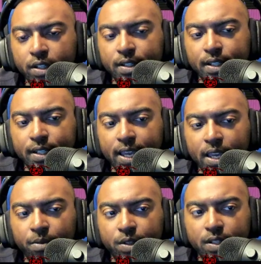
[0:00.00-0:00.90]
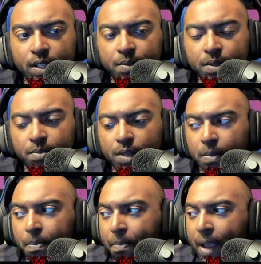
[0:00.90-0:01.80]
today, which seems to be
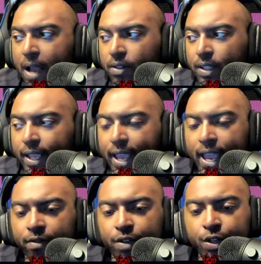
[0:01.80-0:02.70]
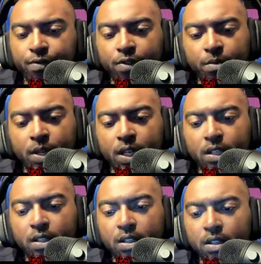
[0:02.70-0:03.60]
about the average for me.
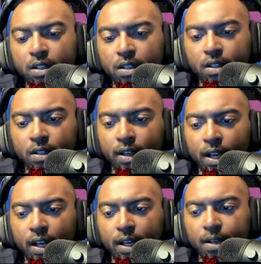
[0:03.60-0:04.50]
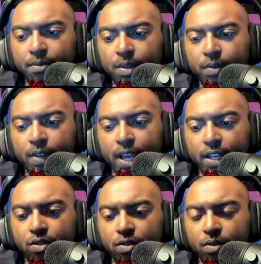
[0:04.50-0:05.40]
Then we've got
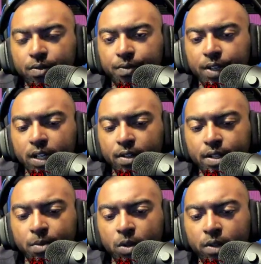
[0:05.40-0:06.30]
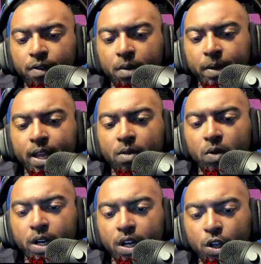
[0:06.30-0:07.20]
General Veers. I'm only farming out of
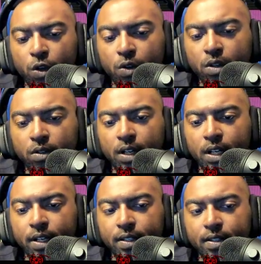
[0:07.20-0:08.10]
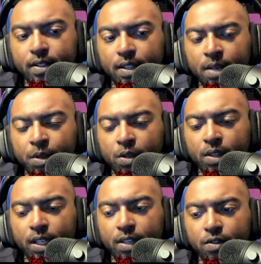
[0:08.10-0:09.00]
1 node, and it's the same node
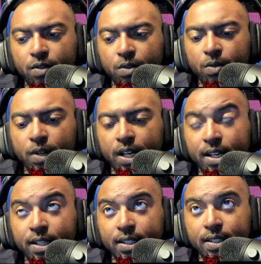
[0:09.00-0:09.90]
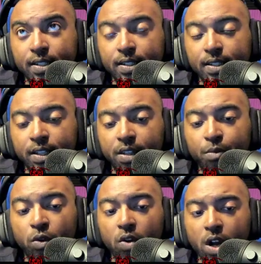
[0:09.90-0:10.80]
that gives you Sith
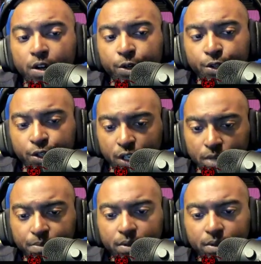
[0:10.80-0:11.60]
Marauder ship.